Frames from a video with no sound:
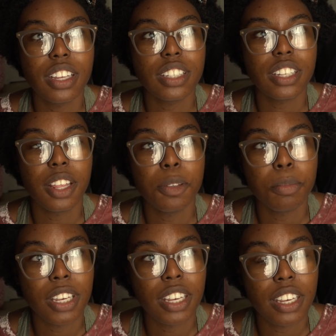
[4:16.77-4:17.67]
telling
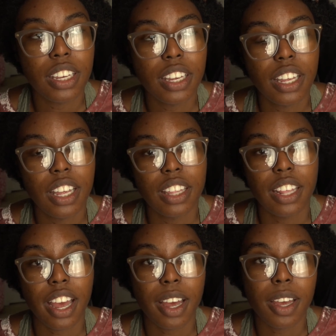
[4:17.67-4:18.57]
me
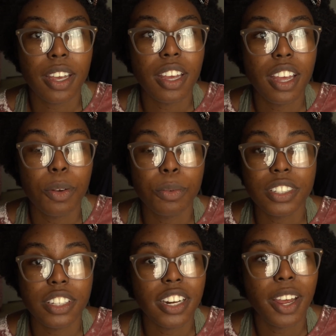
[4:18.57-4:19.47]
that I
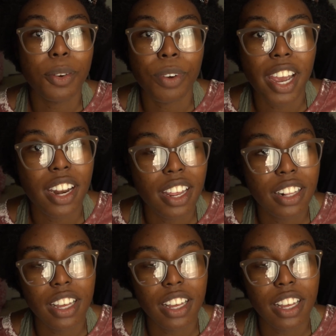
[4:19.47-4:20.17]
was good at writing.